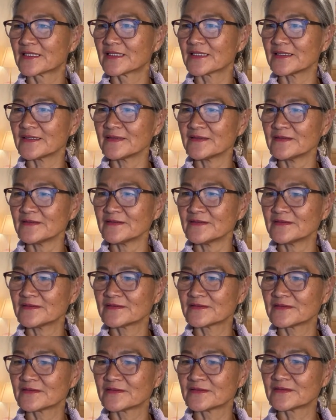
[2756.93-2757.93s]

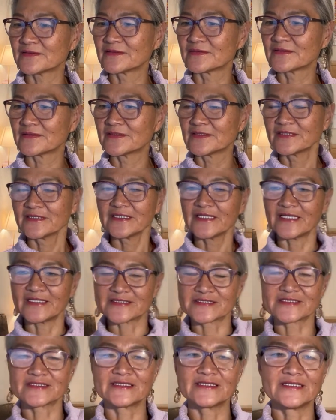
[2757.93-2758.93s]
Oh,
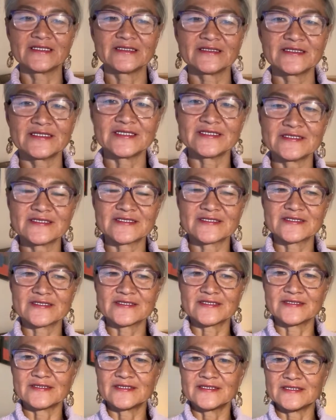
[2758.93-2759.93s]
yes, this is
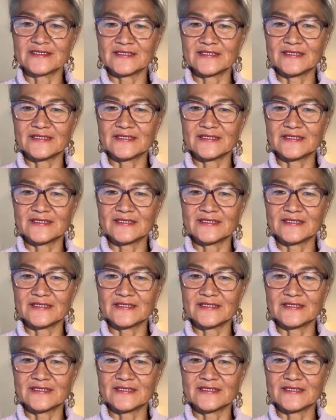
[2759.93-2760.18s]
the tea.